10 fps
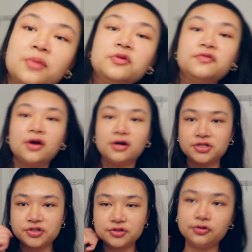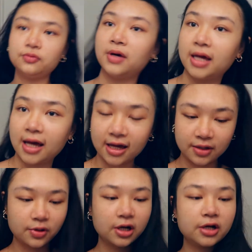Now moving on to my
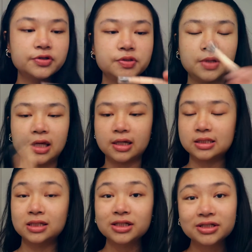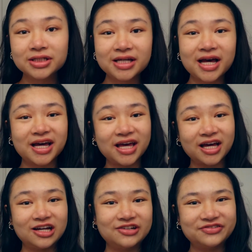eyebrows, because clearly I
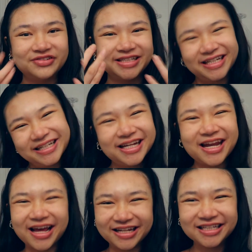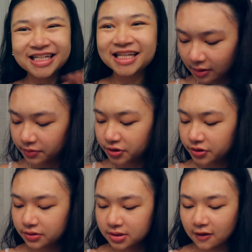have none. I'm
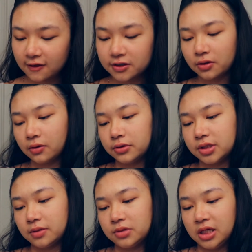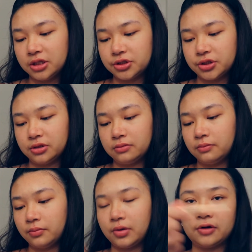just using the Total Temptation
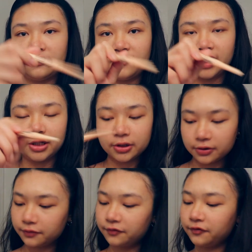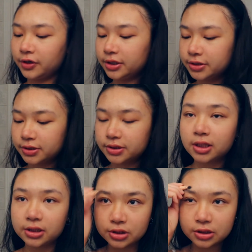brow definer
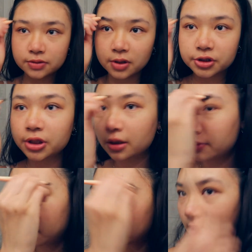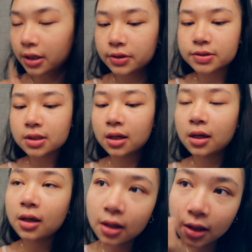first and just brushing out my brows
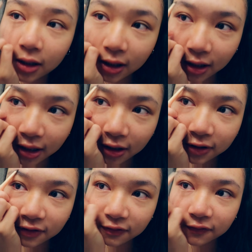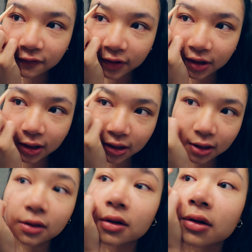and filling
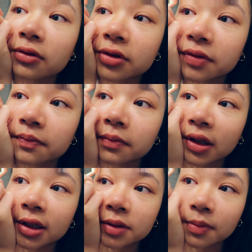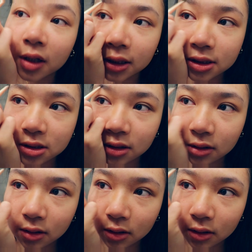in those blank spots.